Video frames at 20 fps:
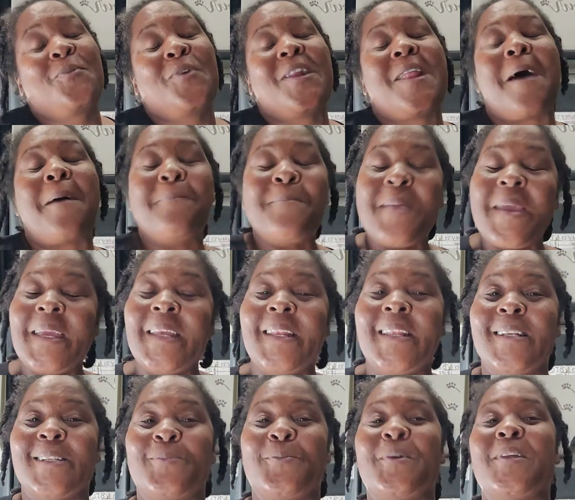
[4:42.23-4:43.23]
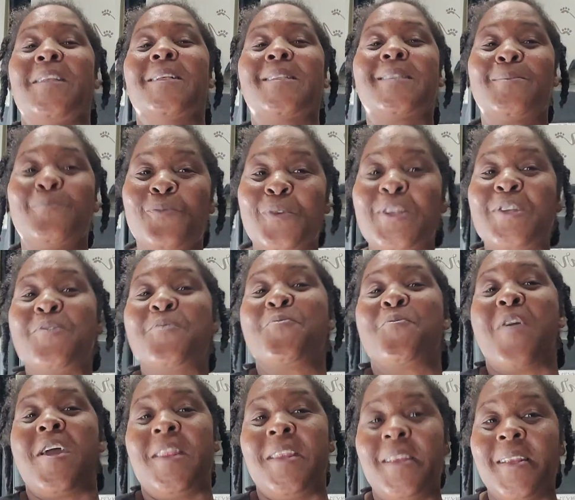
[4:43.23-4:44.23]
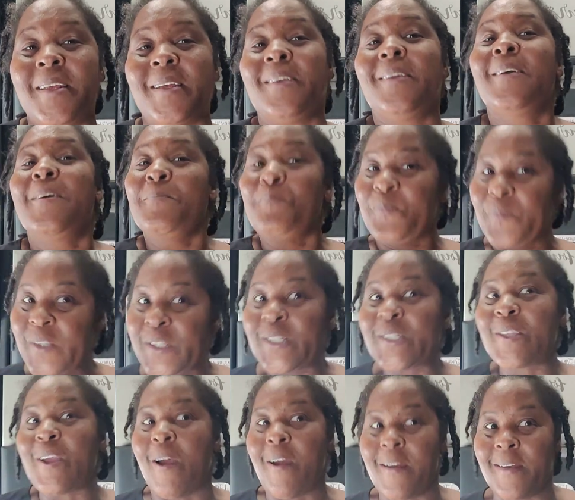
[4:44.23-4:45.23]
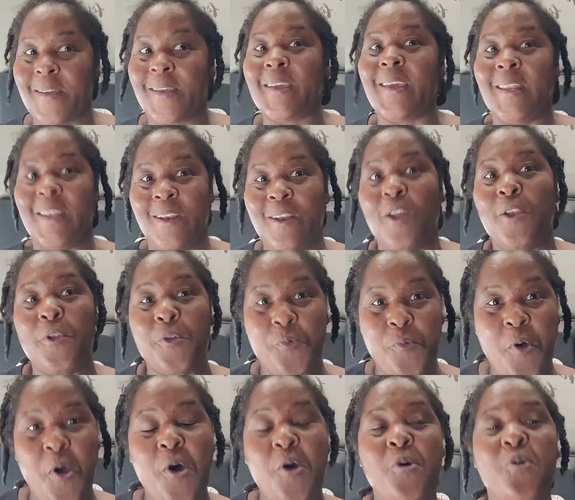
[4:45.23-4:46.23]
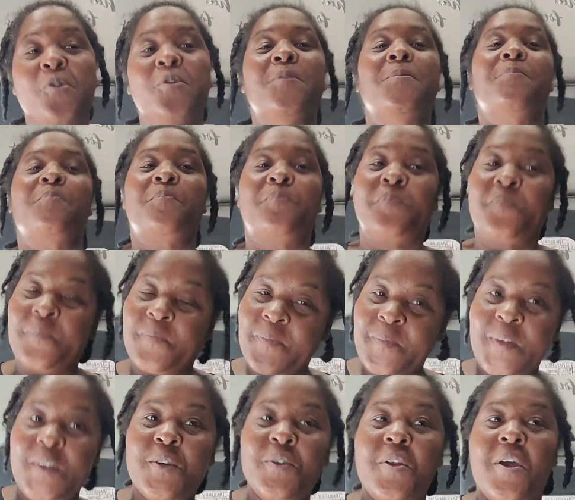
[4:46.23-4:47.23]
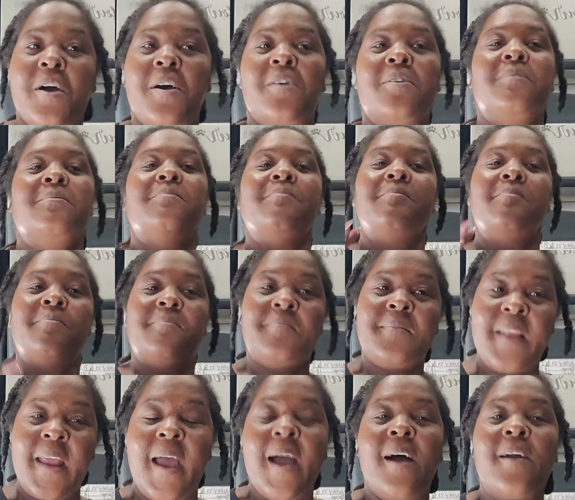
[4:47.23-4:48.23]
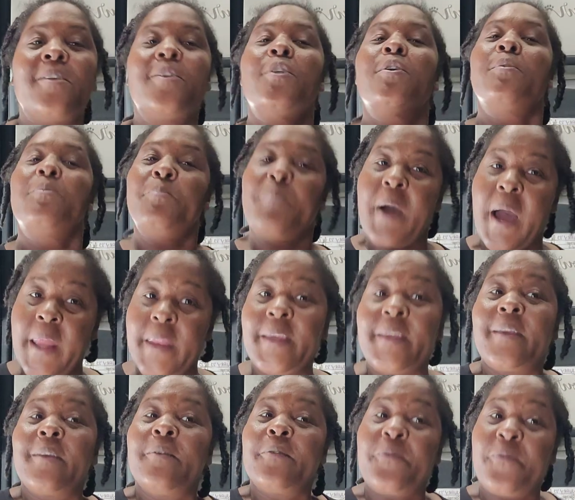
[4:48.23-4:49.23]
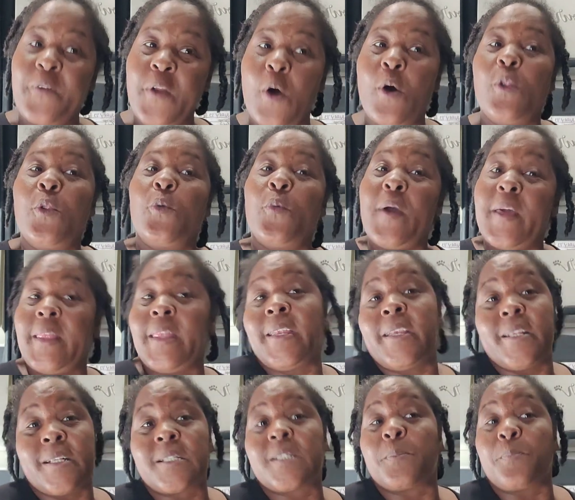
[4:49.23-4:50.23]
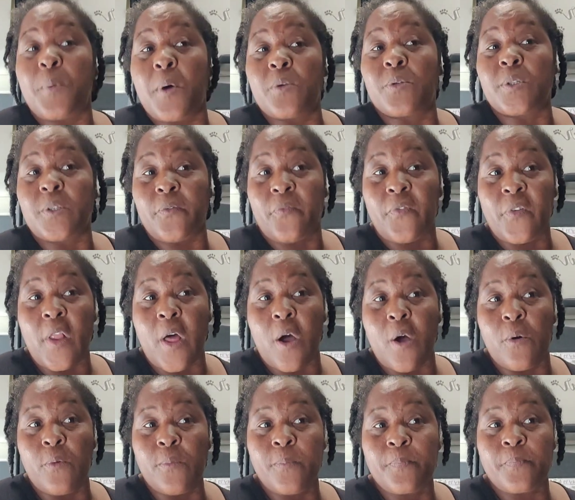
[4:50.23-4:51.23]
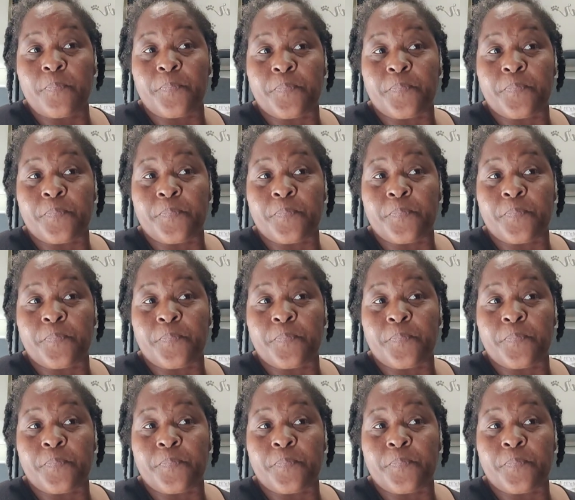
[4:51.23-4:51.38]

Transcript: what I mean is when it's, when you're ready to start getting on the road, you know, now your body can flow the way that it's supposed to flow